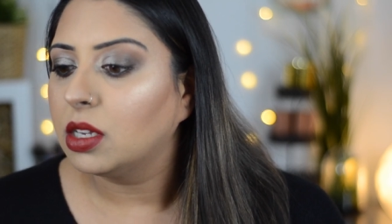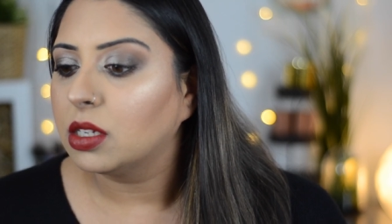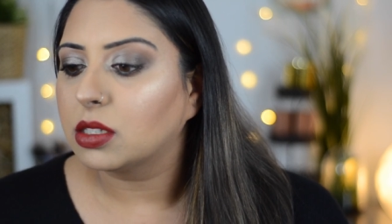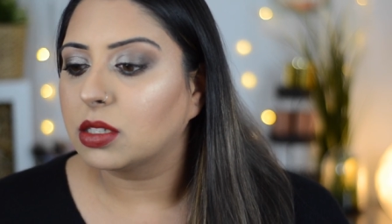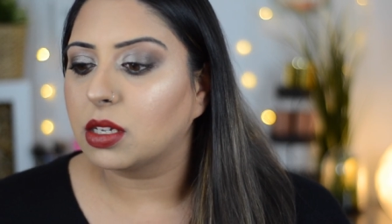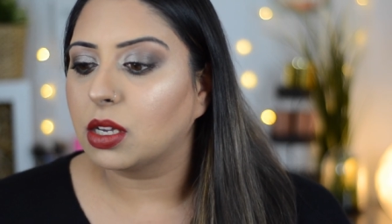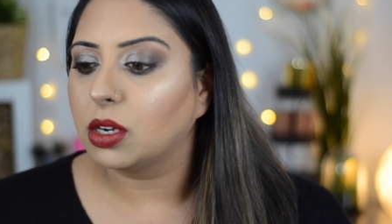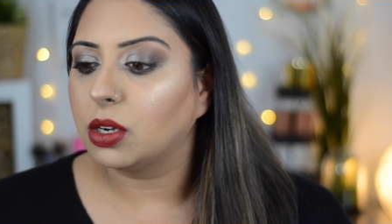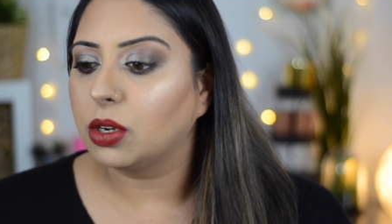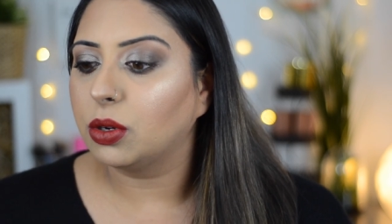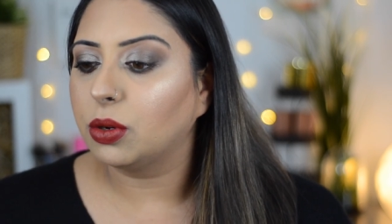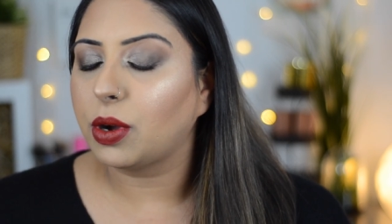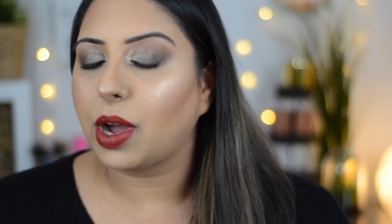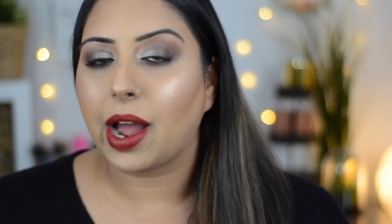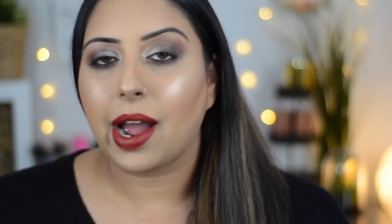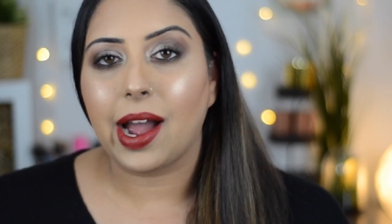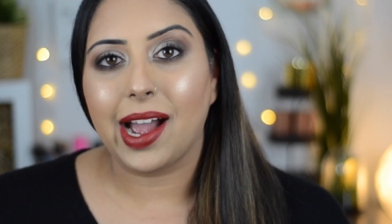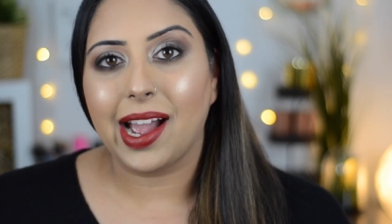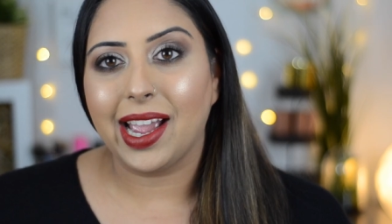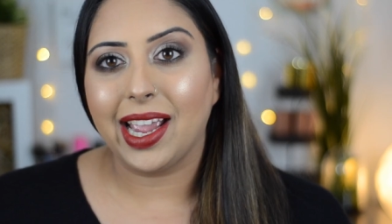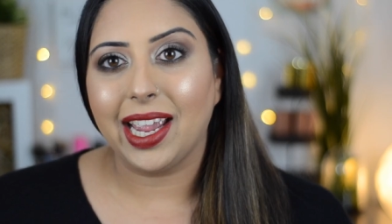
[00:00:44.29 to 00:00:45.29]
So
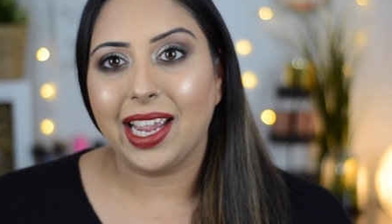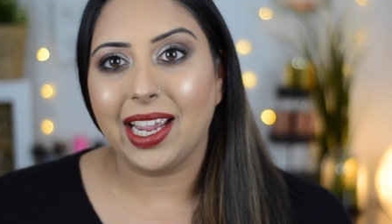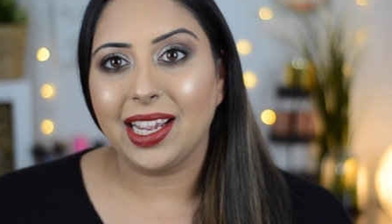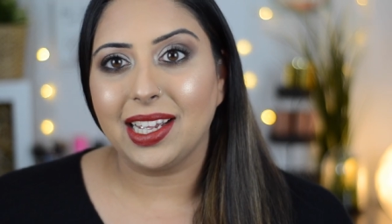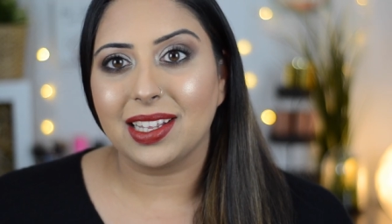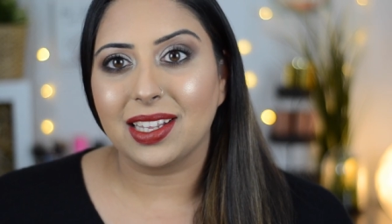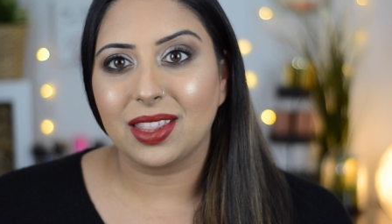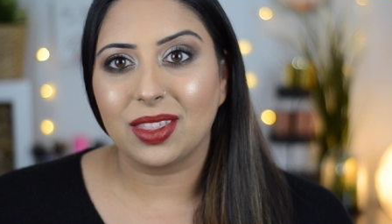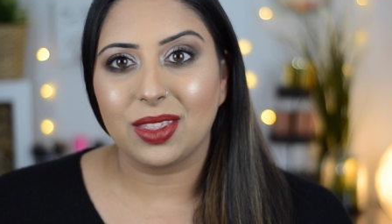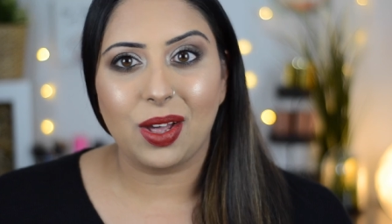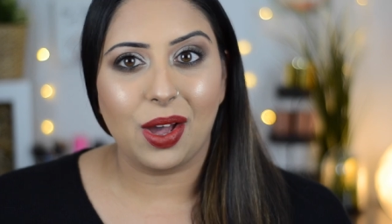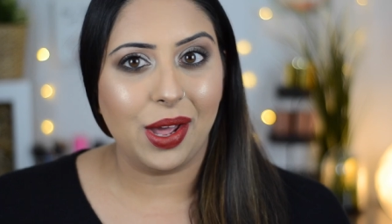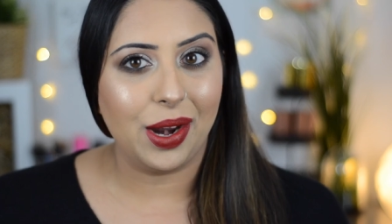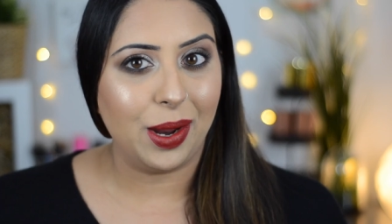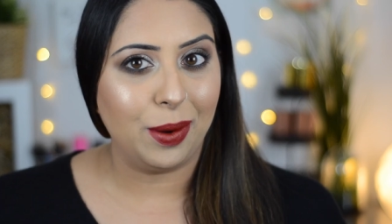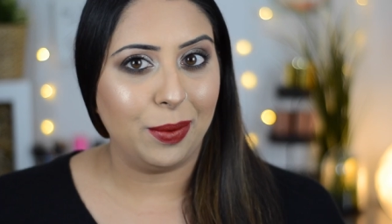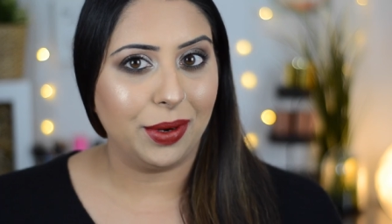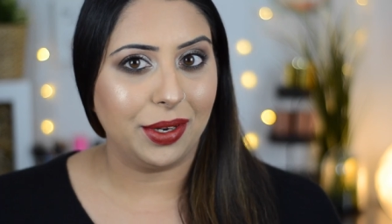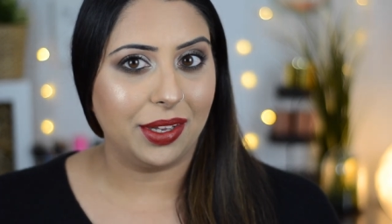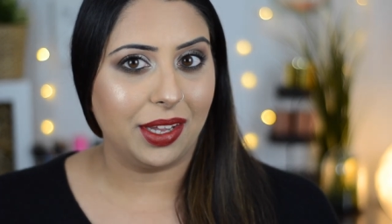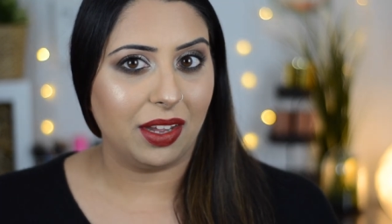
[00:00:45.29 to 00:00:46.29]
I thought I
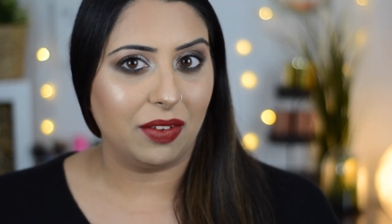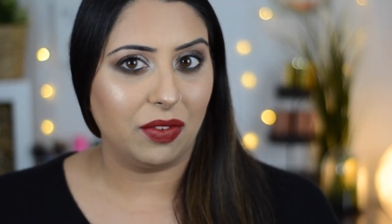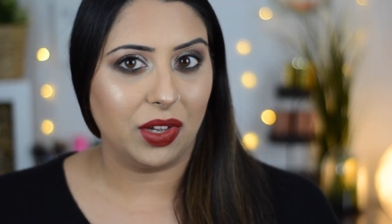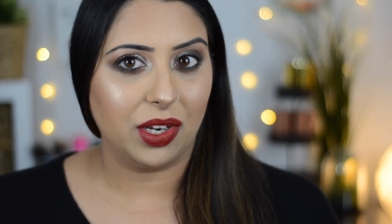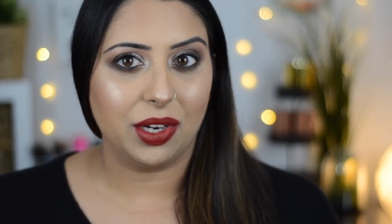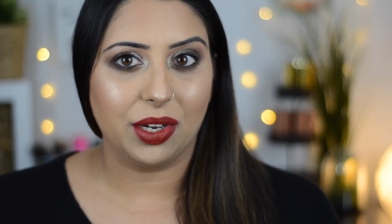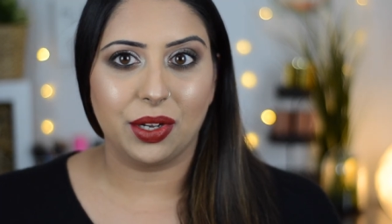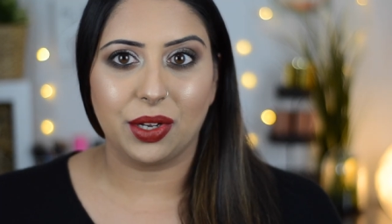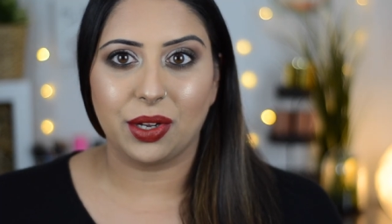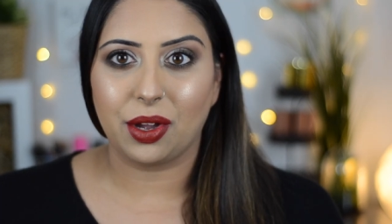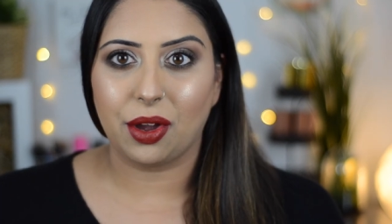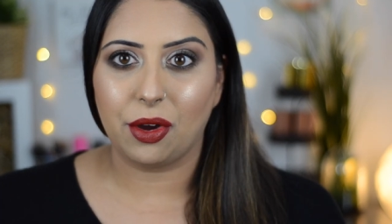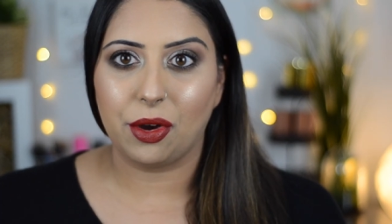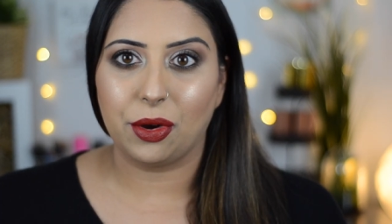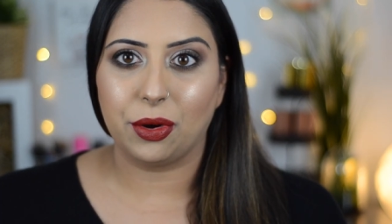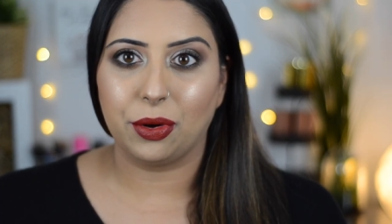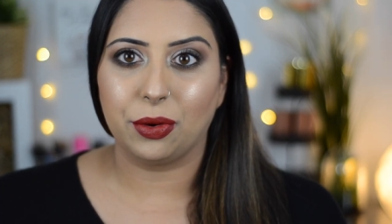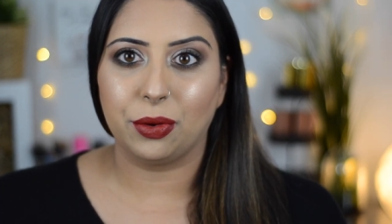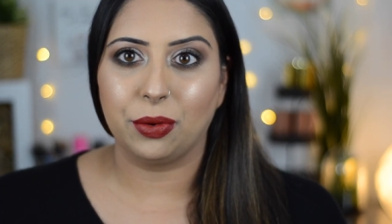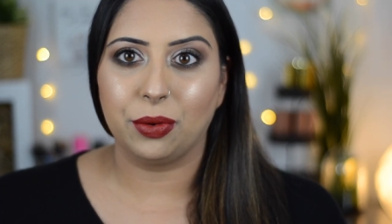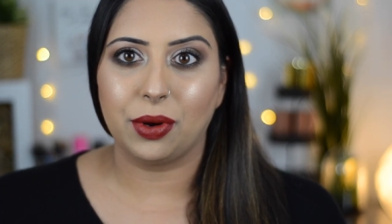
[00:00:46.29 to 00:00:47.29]
would give it a
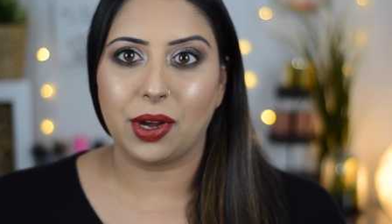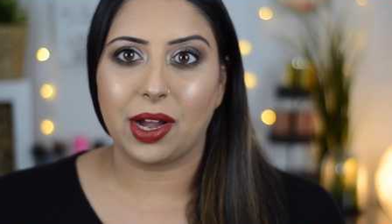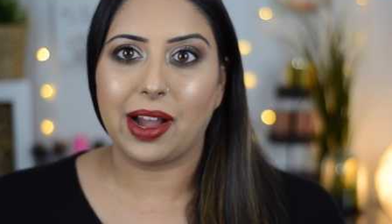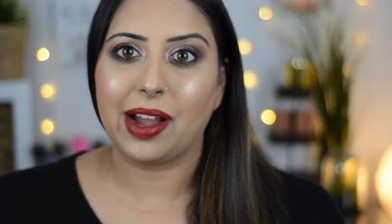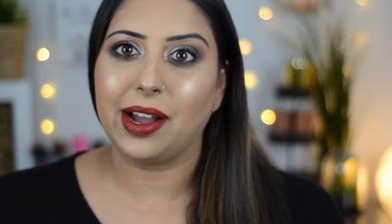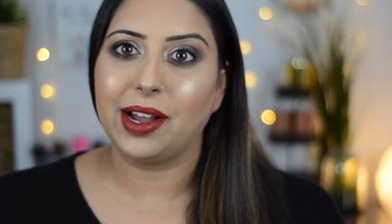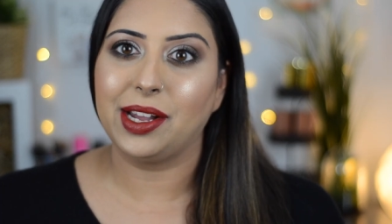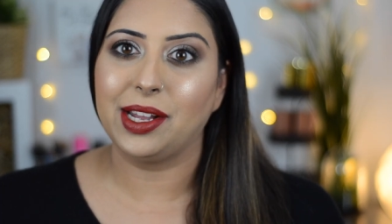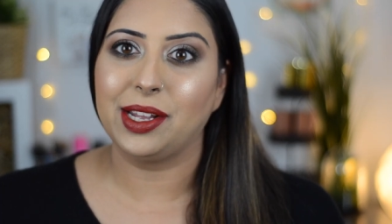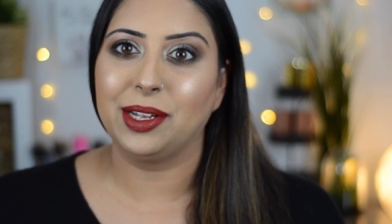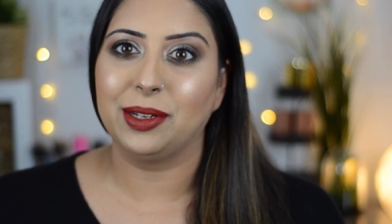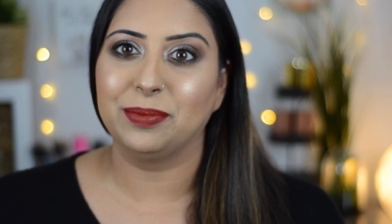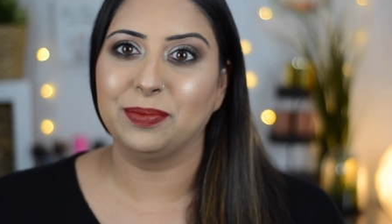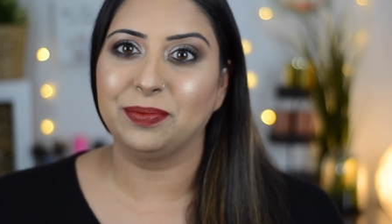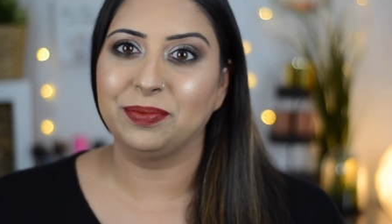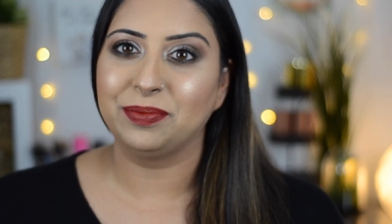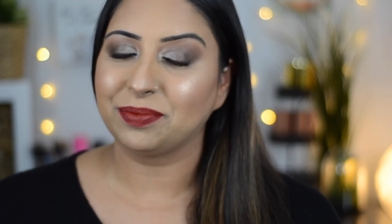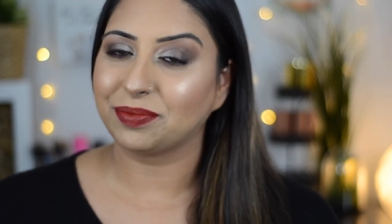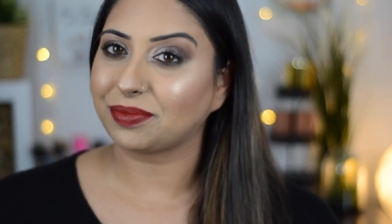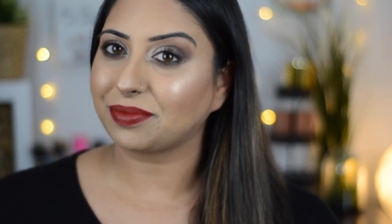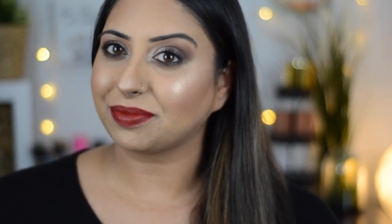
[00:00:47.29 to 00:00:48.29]
go
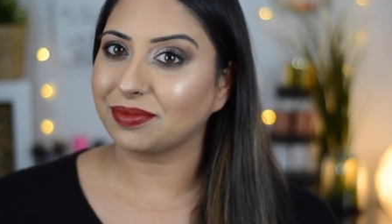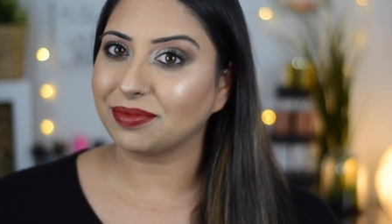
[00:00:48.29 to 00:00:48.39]
and